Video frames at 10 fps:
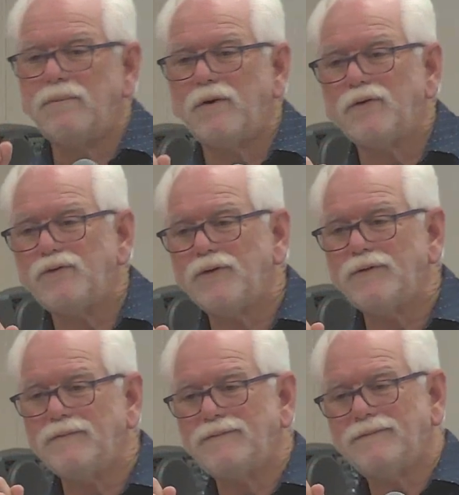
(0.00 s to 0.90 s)

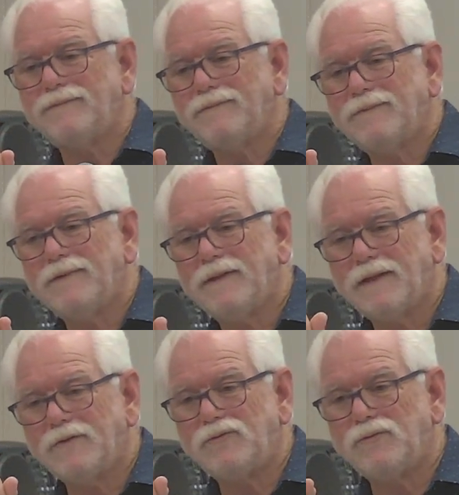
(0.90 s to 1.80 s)
person
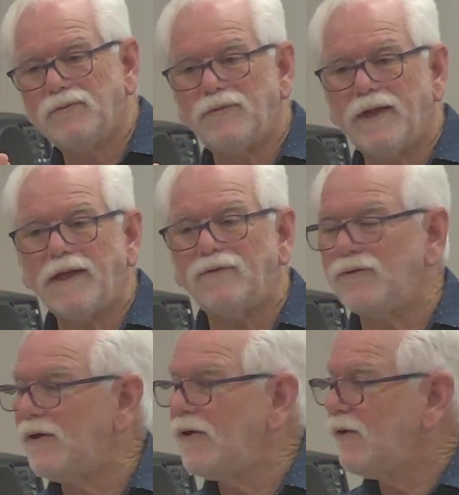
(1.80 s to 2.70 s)
that you
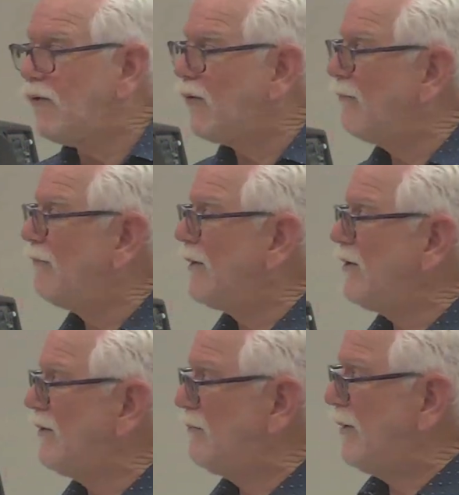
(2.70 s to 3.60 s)
affect or a
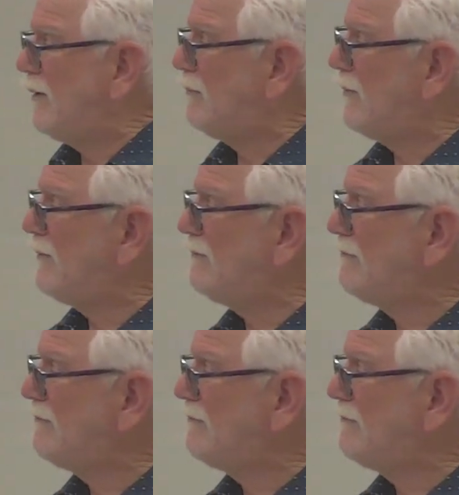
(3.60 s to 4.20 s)
million people.